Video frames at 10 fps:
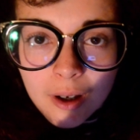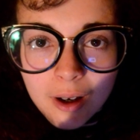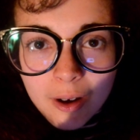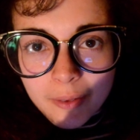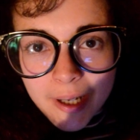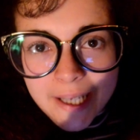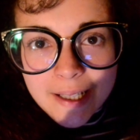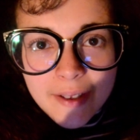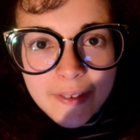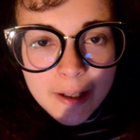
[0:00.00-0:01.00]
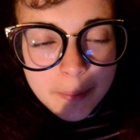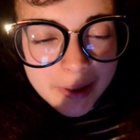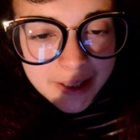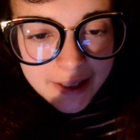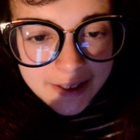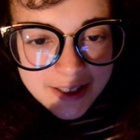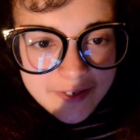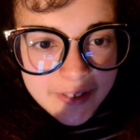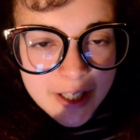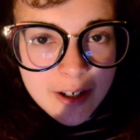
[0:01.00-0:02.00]
Alright, I think I'm gonna end
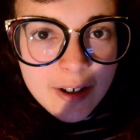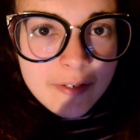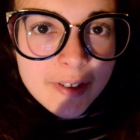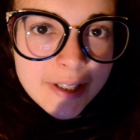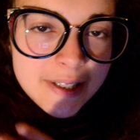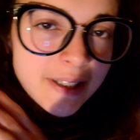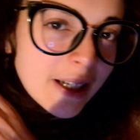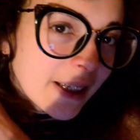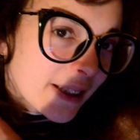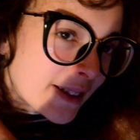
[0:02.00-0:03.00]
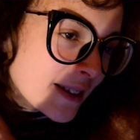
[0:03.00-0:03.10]
this video for tonight.